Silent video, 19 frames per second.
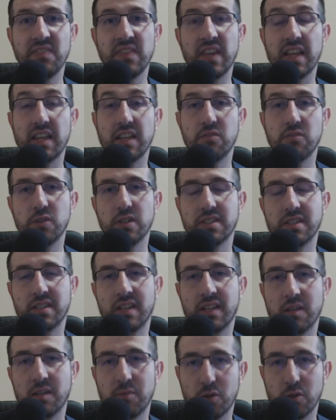If we are
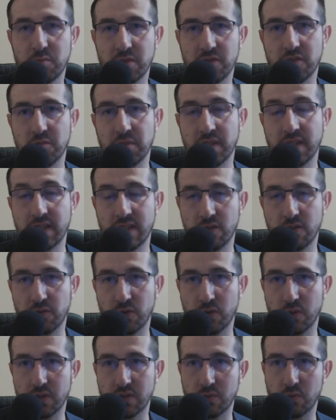talking about PvP, then of
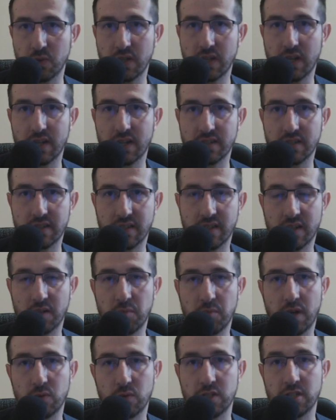course we are talking
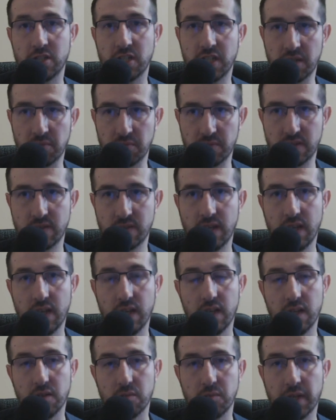about teams.
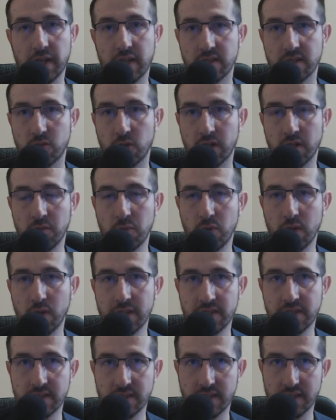Because Dragon Ball
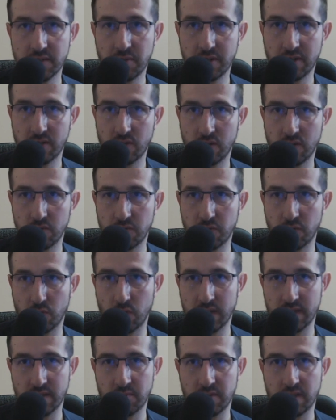Legends has been around for
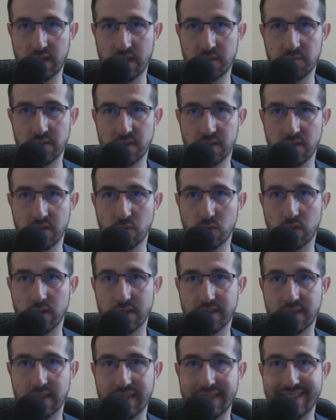quite some time, the
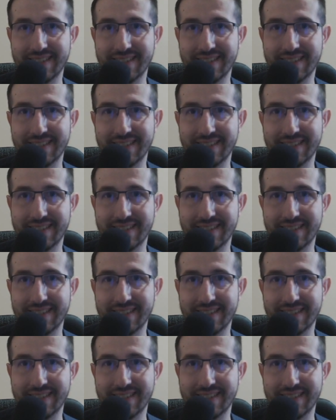roster is